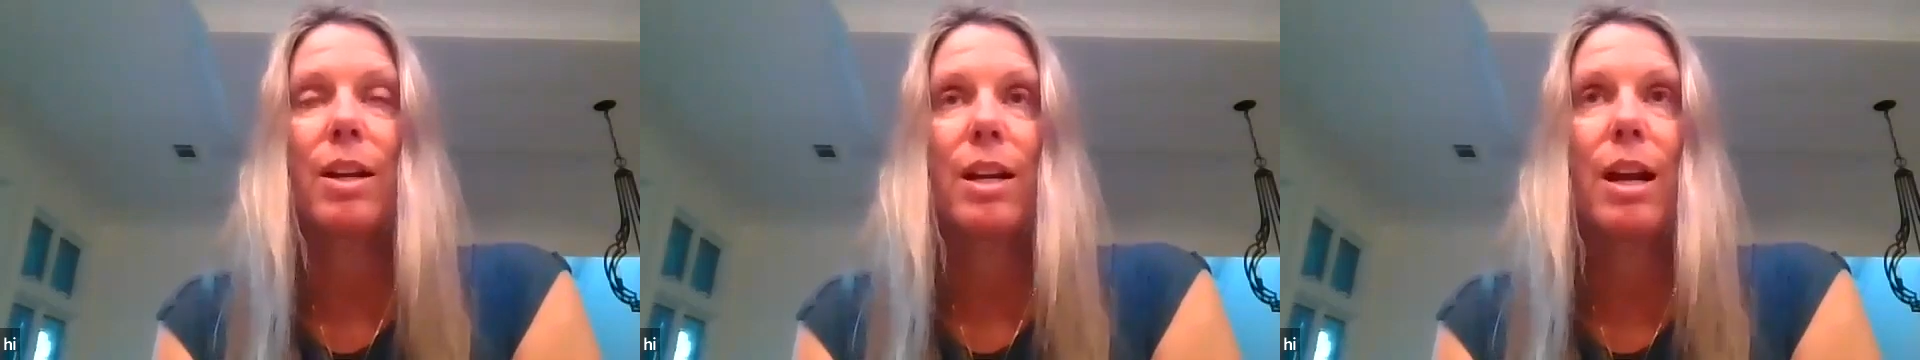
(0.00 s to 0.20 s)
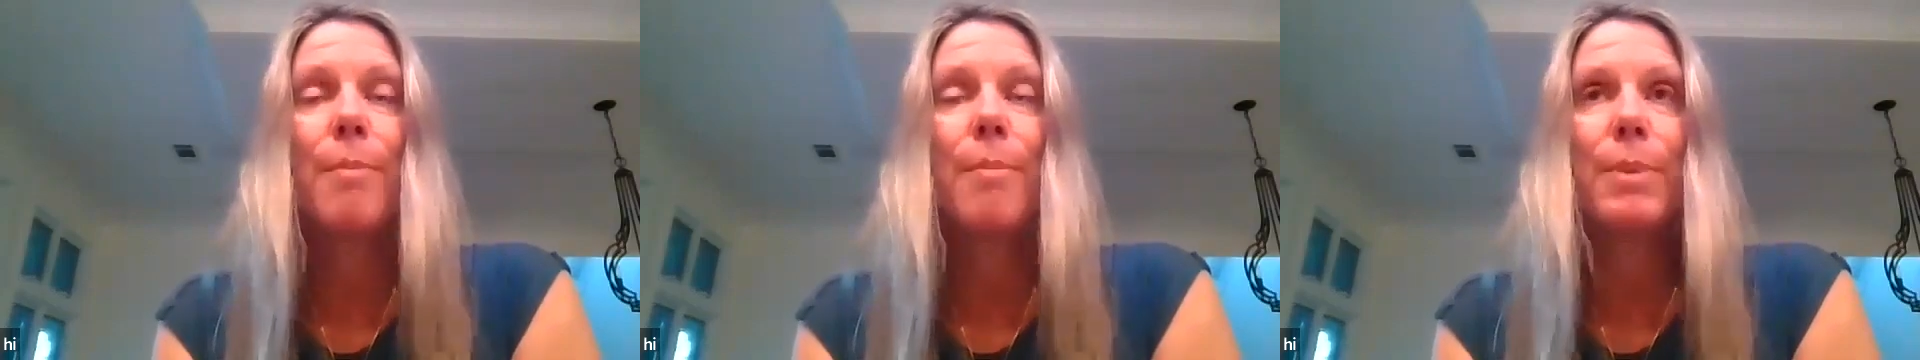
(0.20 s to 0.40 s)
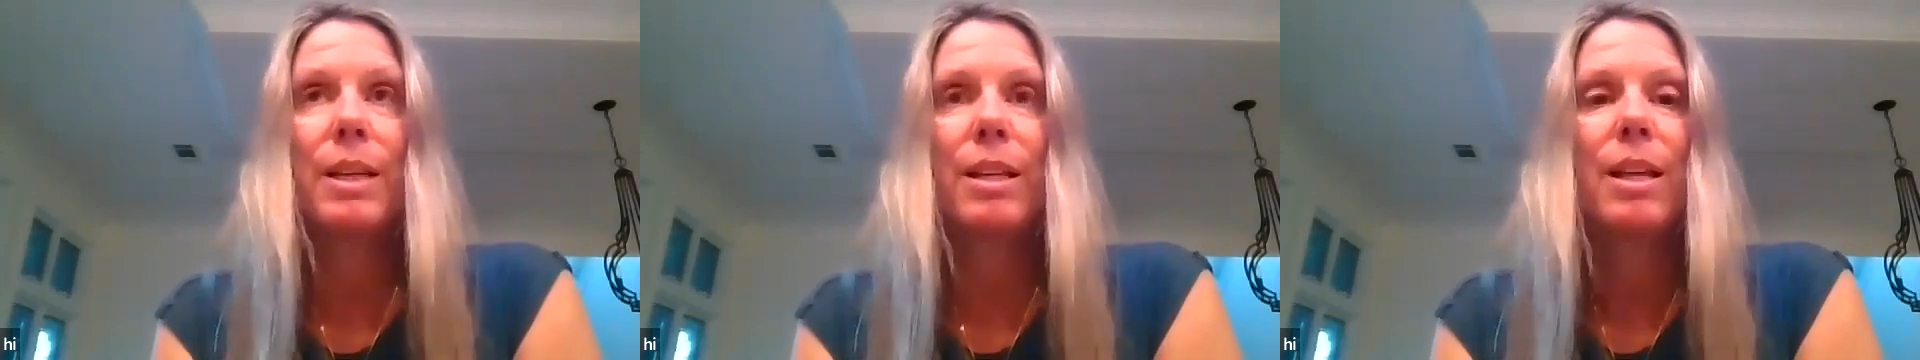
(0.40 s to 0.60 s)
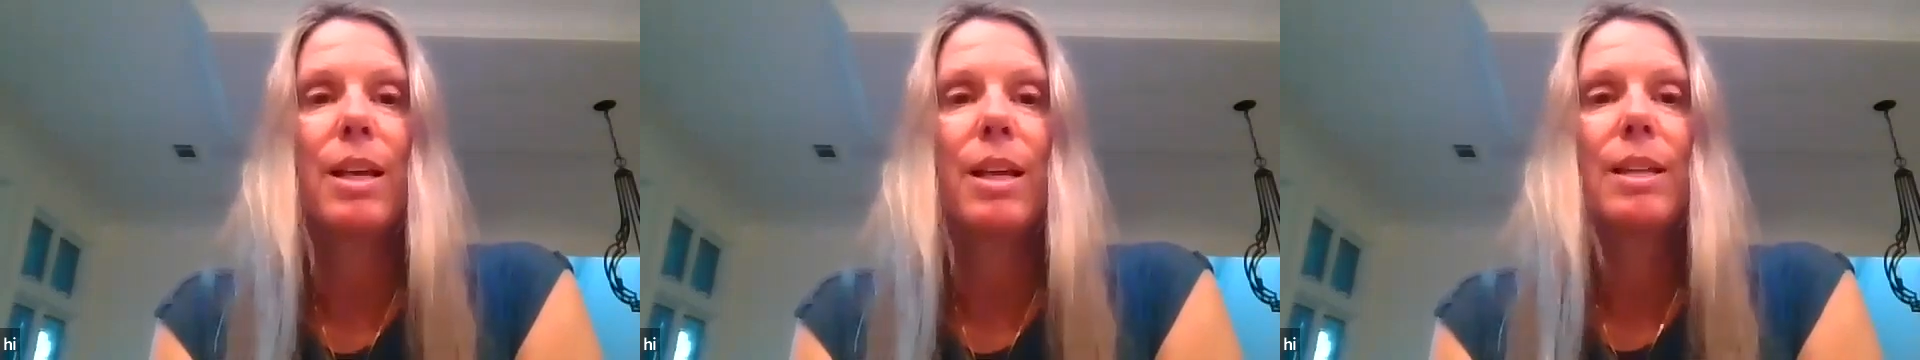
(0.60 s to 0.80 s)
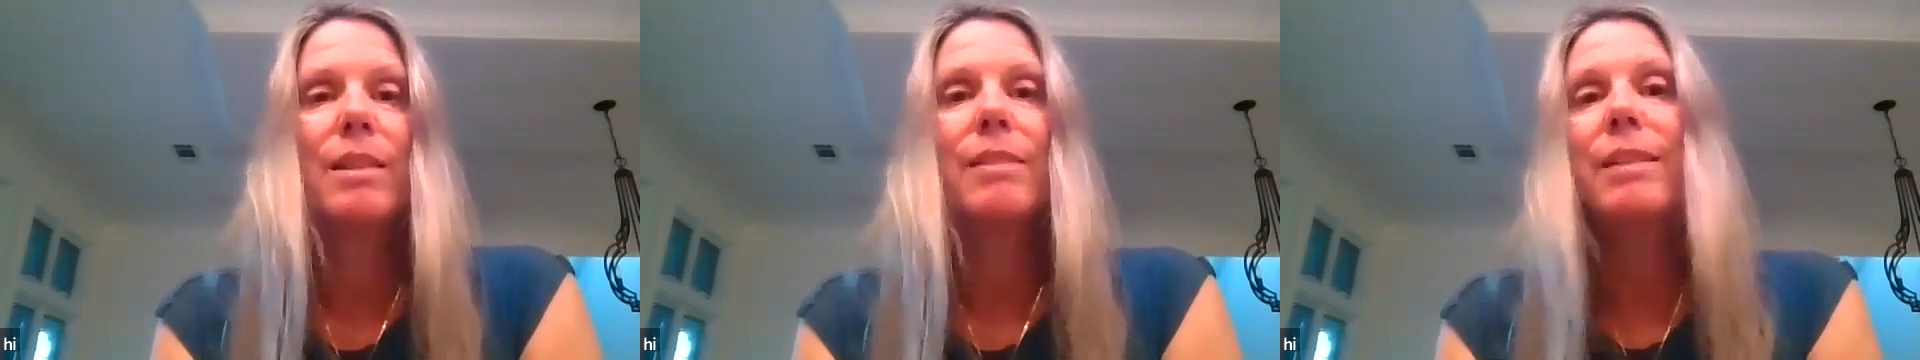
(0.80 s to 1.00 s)
company,
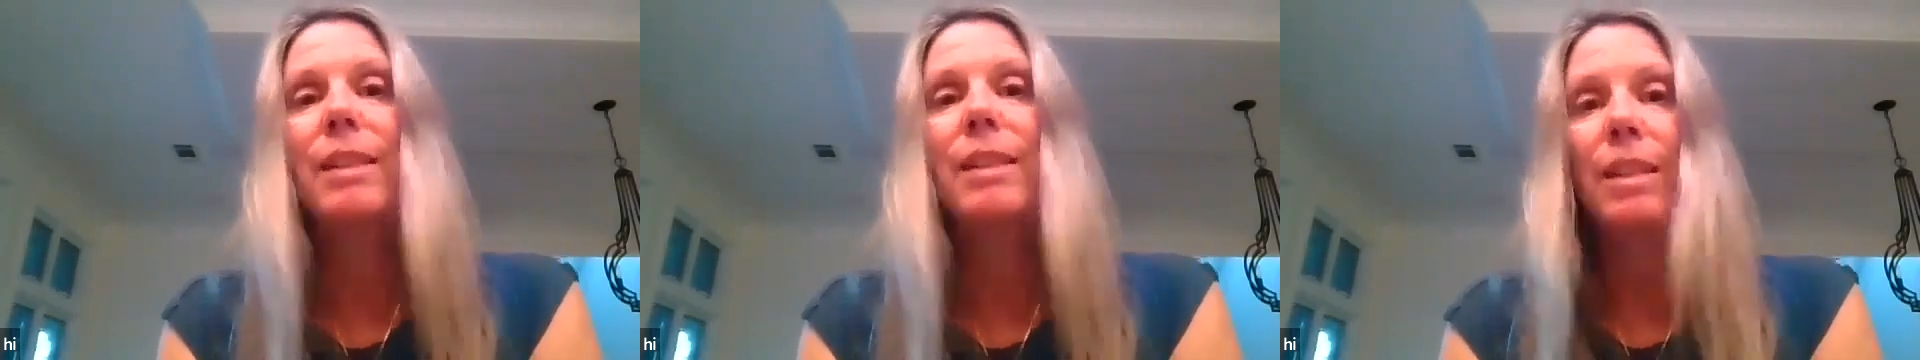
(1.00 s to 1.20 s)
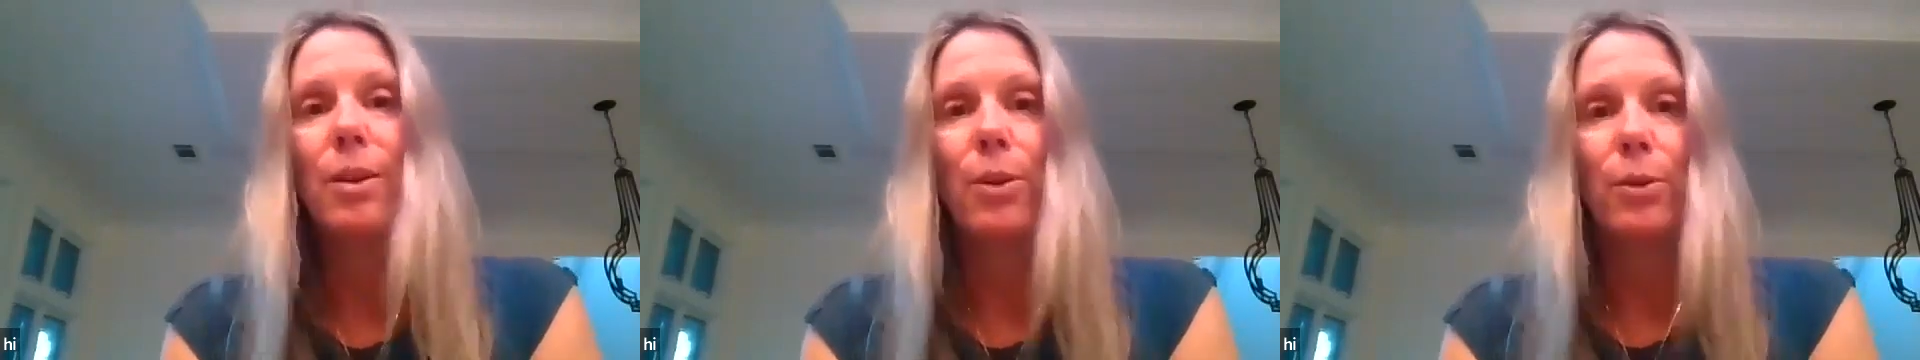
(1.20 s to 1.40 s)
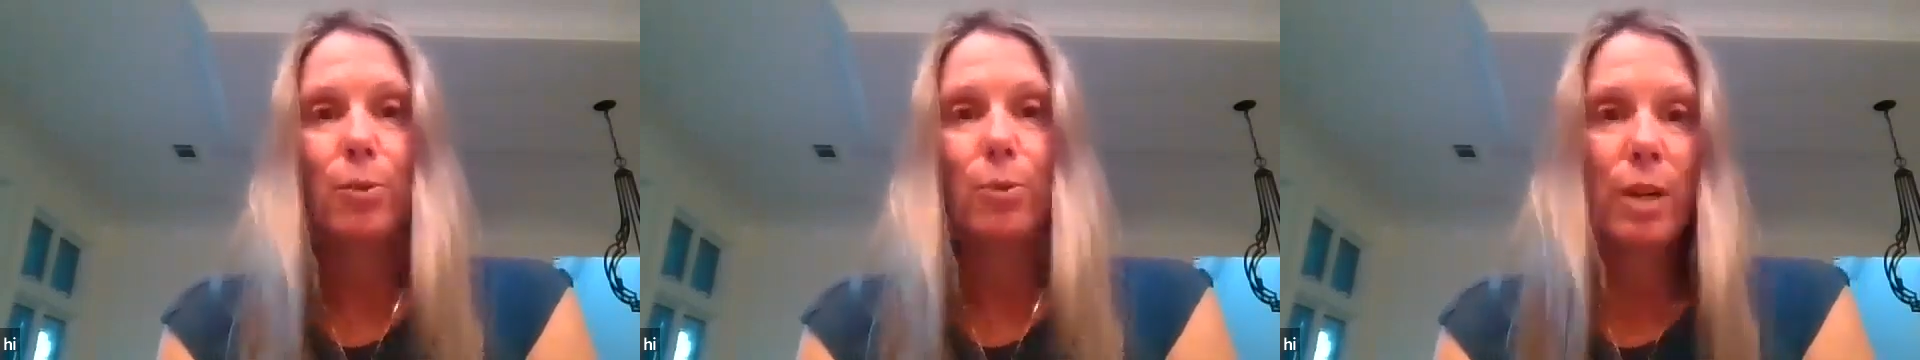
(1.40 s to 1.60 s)
the CEO is